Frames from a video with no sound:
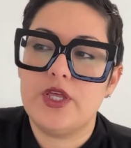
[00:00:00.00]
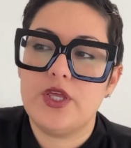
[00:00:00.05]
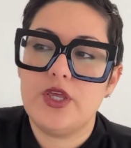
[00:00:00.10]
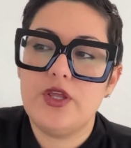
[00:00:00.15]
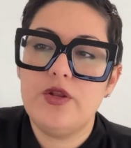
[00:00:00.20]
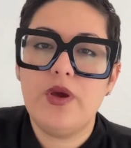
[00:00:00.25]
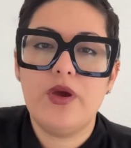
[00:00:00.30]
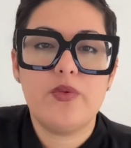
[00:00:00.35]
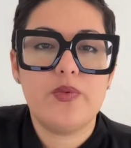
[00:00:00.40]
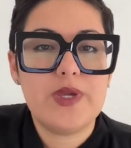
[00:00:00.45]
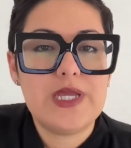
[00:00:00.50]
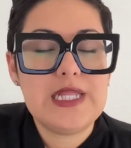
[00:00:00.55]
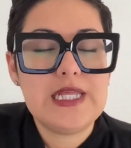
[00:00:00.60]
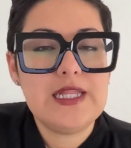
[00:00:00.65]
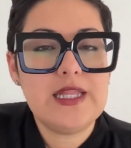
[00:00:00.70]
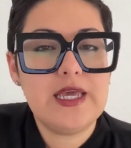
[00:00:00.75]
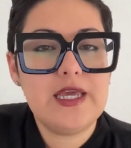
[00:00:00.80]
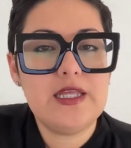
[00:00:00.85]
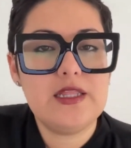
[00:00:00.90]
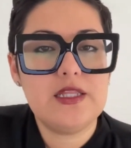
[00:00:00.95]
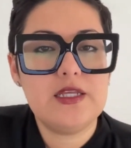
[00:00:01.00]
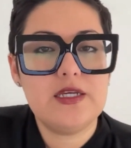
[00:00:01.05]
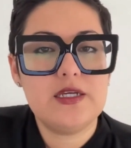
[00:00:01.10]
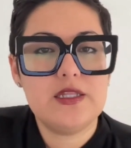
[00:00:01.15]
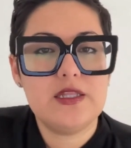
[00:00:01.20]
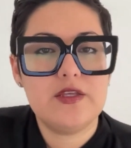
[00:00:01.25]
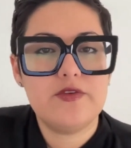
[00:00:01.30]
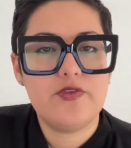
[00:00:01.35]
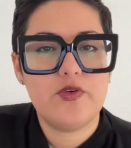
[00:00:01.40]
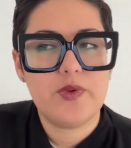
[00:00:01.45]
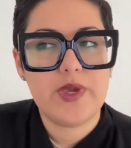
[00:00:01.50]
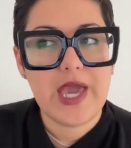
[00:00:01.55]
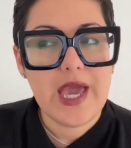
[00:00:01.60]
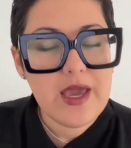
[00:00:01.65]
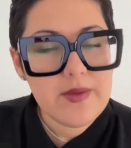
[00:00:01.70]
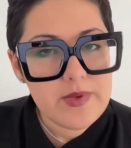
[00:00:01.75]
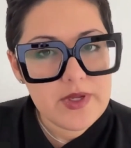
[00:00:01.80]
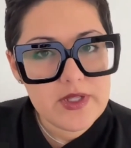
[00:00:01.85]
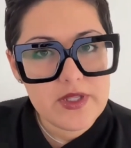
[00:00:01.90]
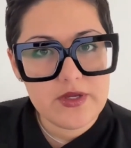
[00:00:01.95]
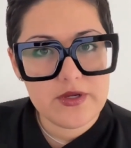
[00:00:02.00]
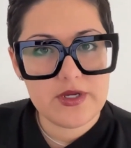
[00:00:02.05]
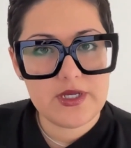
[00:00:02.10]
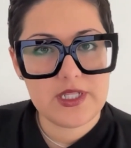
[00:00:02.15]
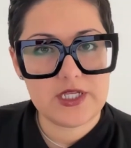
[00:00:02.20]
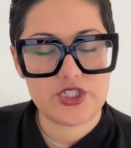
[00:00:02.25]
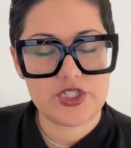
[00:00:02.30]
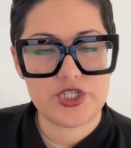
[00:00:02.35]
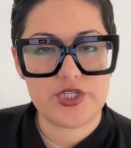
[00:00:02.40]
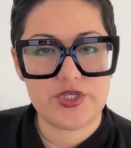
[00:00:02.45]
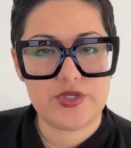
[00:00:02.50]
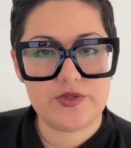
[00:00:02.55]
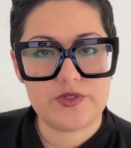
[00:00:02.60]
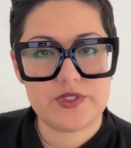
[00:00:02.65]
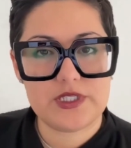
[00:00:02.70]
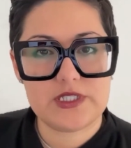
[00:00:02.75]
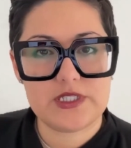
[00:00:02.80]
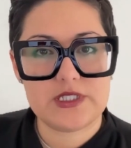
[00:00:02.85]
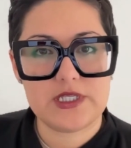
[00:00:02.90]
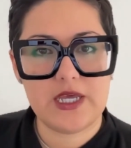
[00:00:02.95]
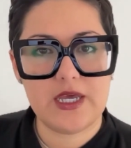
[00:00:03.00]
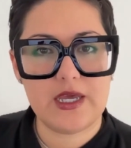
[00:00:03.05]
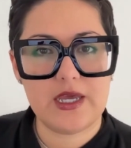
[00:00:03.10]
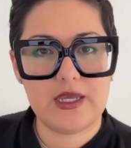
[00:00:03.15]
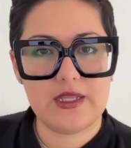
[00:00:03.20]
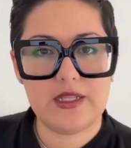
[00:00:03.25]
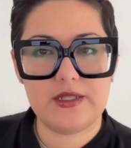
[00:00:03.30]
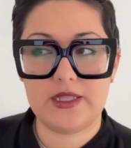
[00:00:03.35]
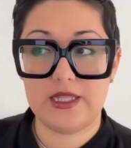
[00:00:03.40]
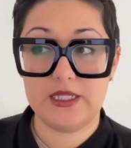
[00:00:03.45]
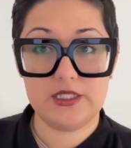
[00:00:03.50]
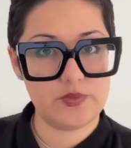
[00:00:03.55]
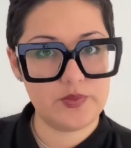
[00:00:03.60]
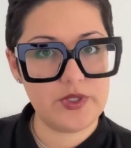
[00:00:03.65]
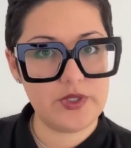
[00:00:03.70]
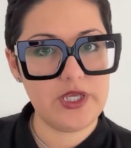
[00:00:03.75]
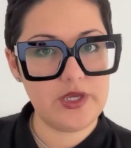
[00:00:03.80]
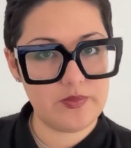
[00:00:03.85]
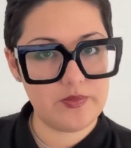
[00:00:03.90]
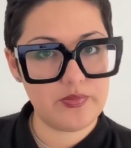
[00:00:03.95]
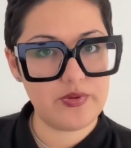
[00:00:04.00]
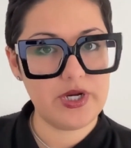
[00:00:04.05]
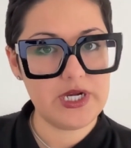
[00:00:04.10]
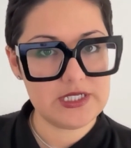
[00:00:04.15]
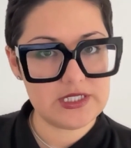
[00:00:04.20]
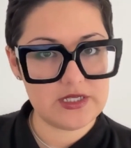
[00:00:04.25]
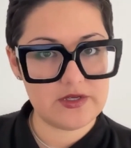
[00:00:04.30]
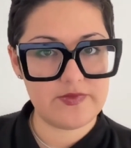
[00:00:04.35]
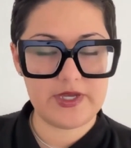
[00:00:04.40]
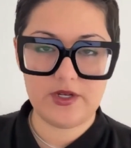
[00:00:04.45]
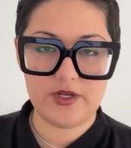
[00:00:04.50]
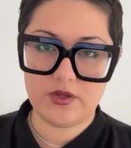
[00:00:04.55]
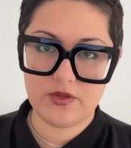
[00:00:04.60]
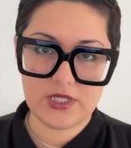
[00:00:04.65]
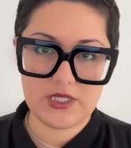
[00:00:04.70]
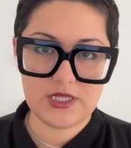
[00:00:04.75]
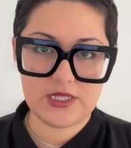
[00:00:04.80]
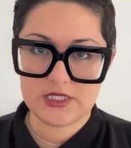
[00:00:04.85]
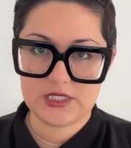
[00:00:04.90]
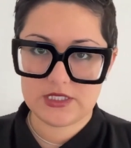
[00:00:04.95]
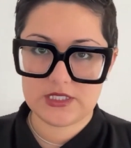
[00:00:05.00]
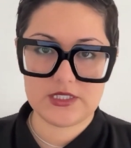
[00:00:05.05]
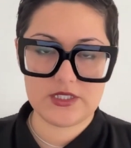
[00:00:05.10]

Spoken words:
I really like the vocabulary that she uses. That's really impressive. I know that this is